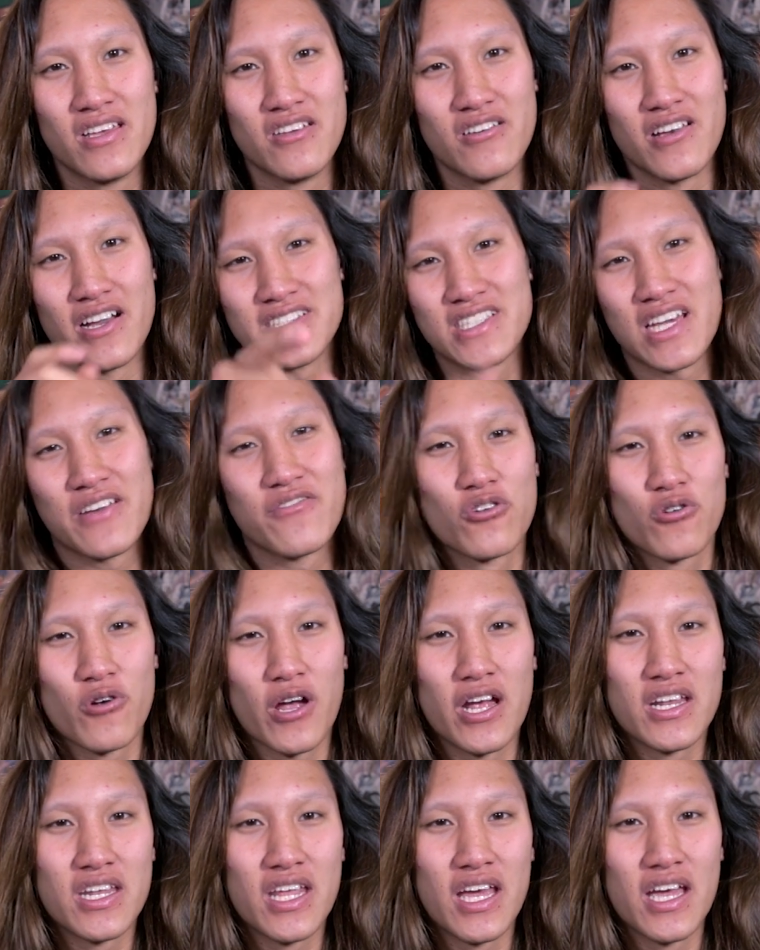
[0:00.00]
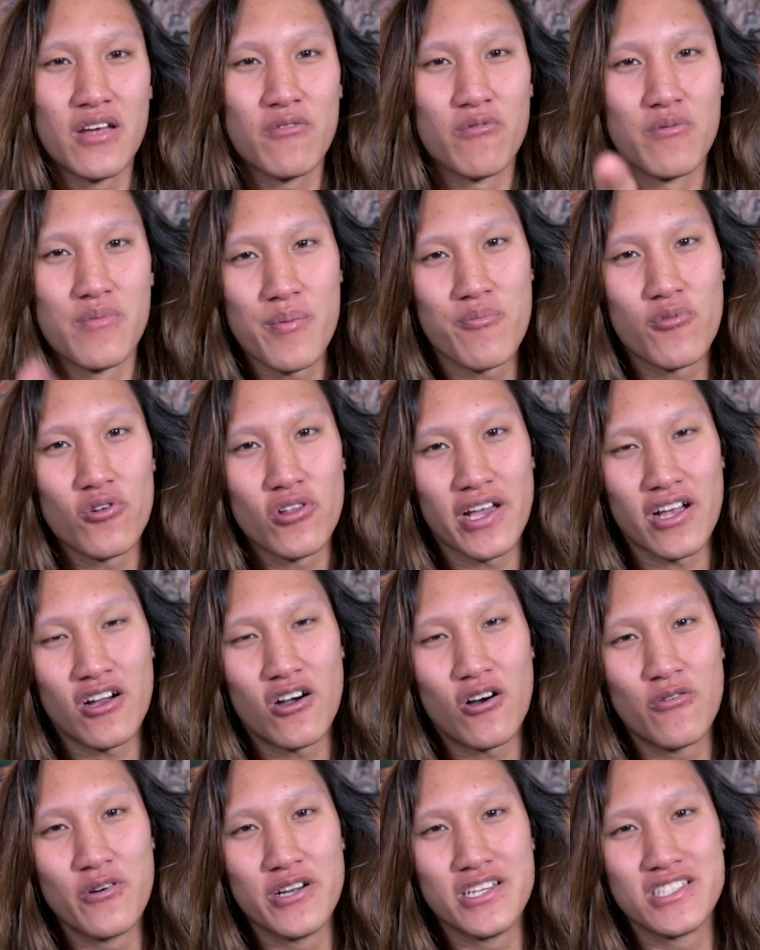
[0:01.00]
You guys have a great day remember like
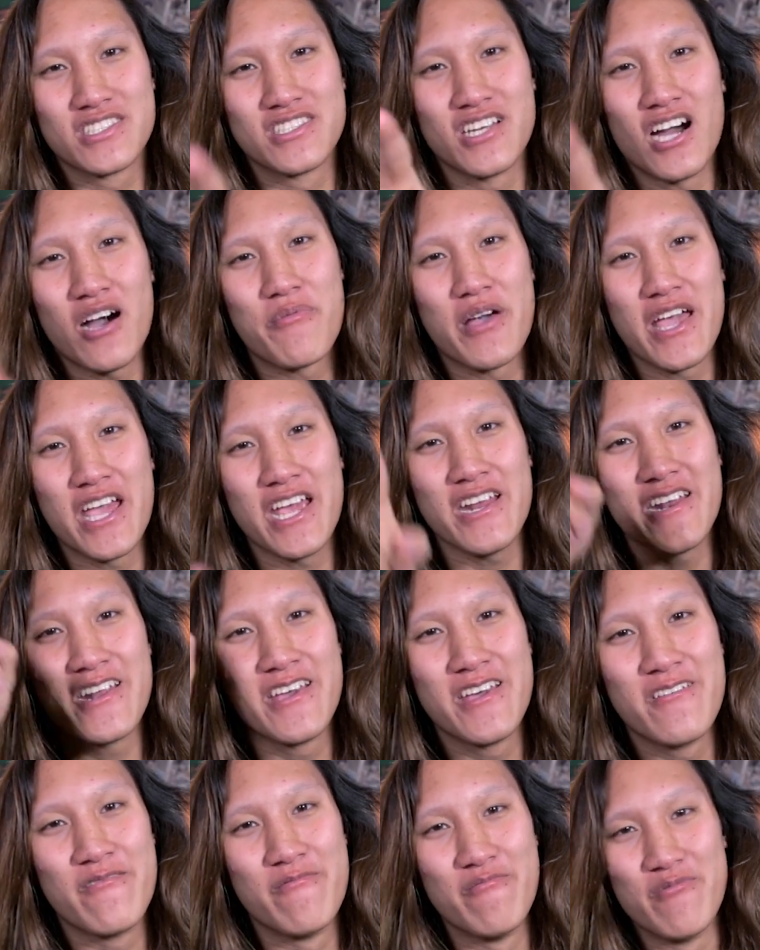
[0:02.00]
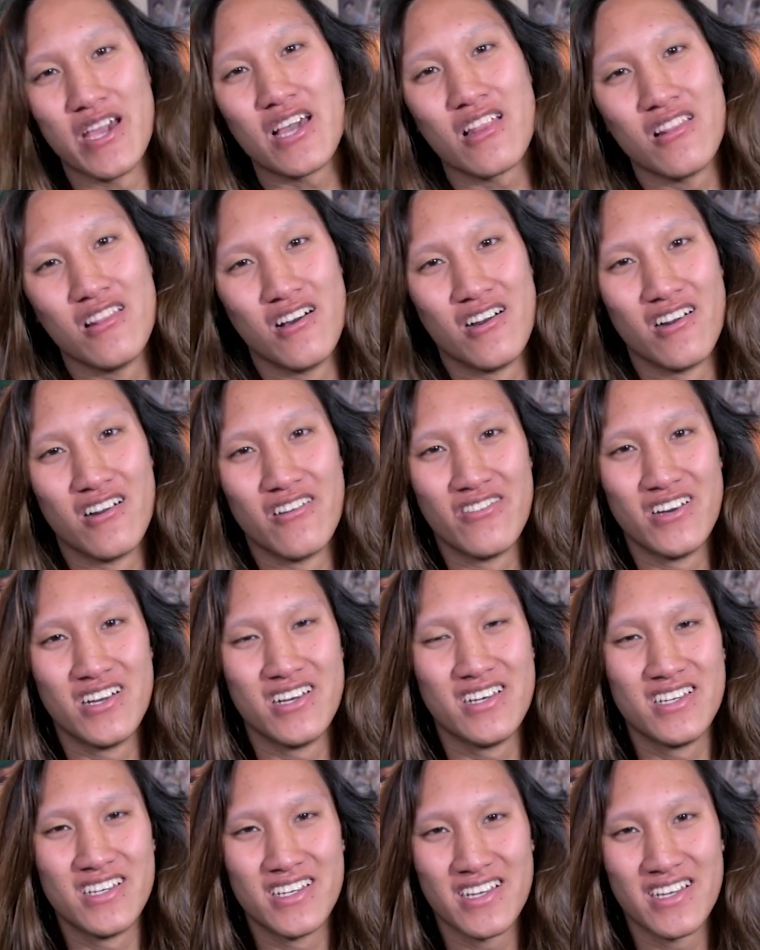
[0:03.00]
always stop hate make love.